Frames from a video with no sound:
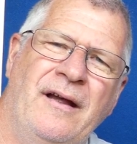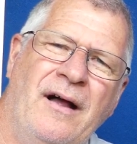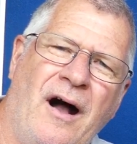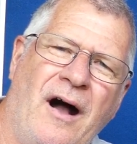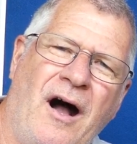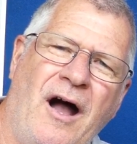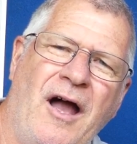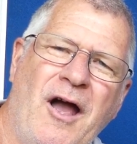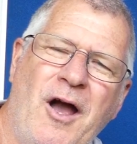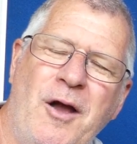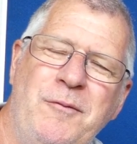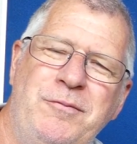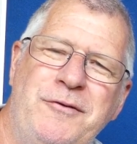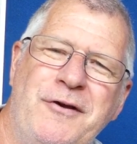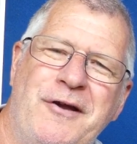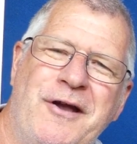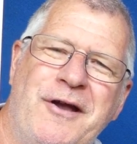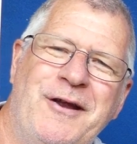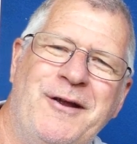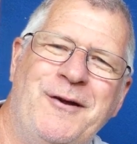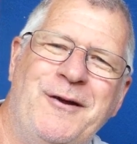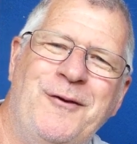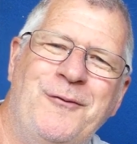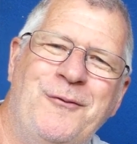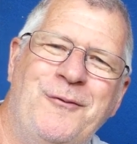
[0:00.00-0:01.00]
I hope you're
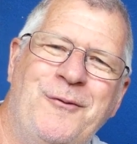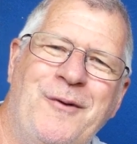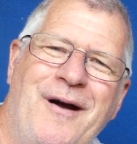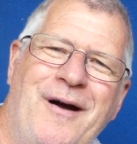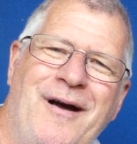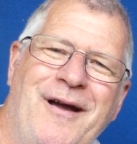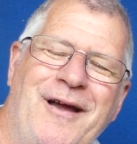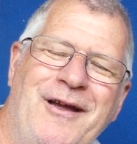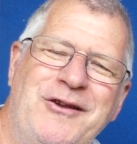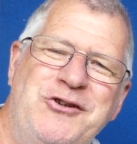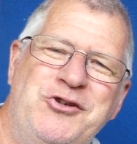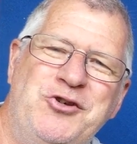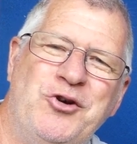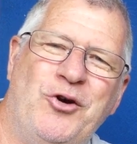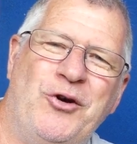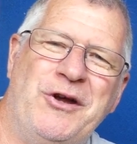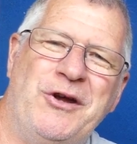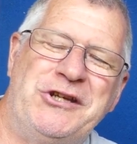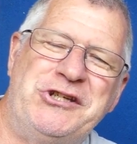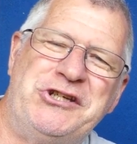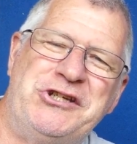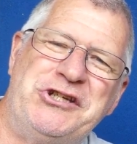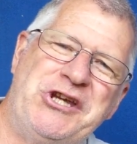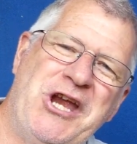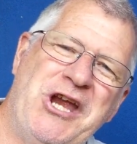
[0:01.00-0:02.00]
going to enjoy
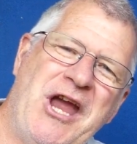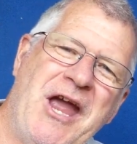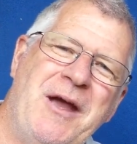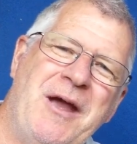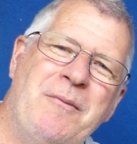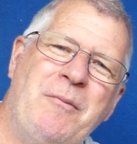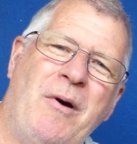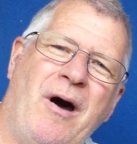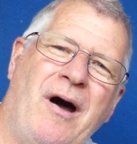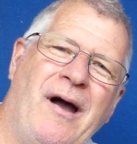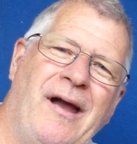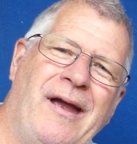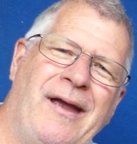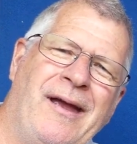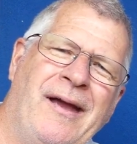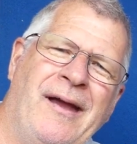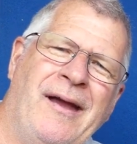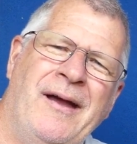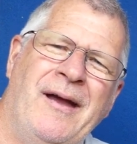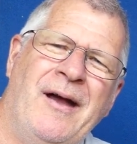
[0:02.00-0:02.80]
and share my